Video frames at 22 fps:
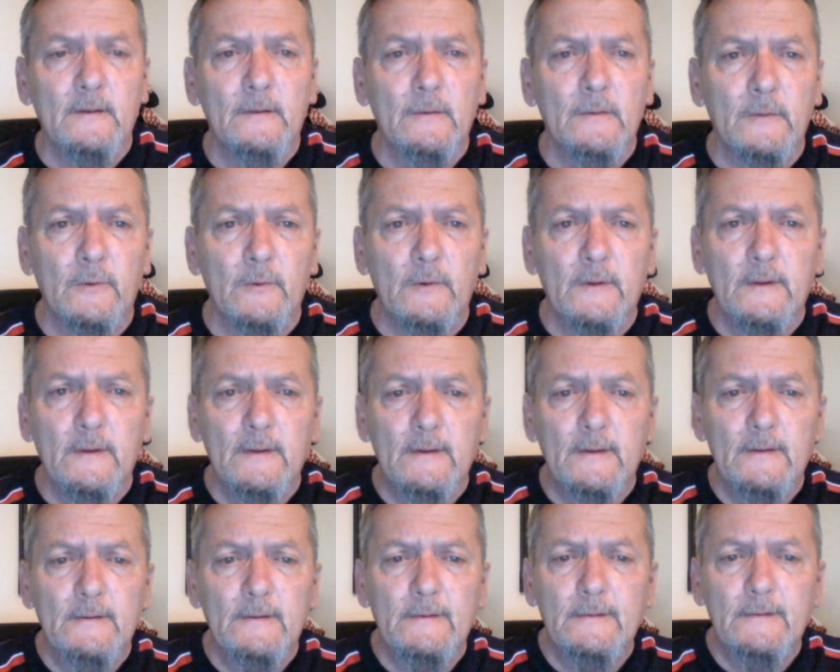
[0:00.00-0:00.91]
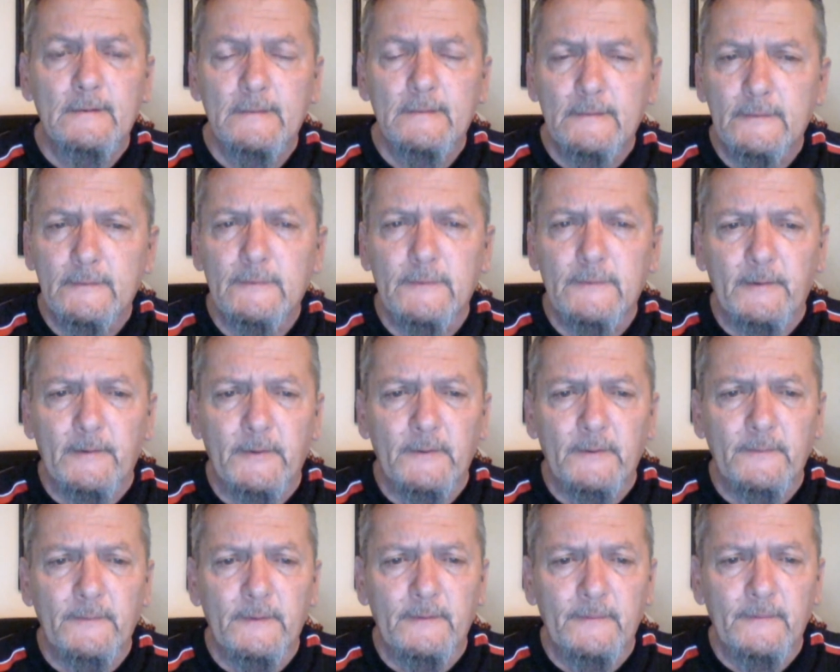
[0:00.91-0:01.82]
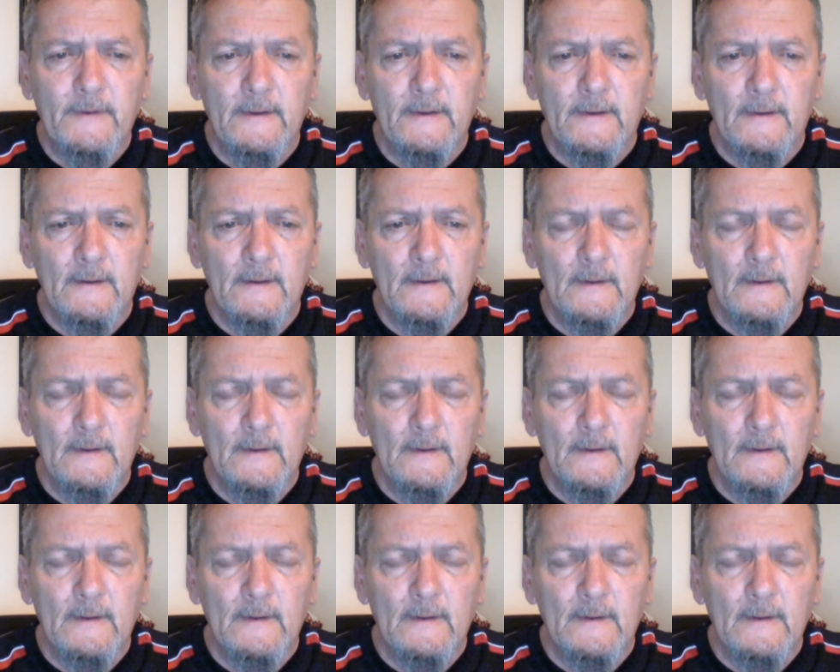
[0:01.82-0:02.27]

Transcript: Luke chapter 15.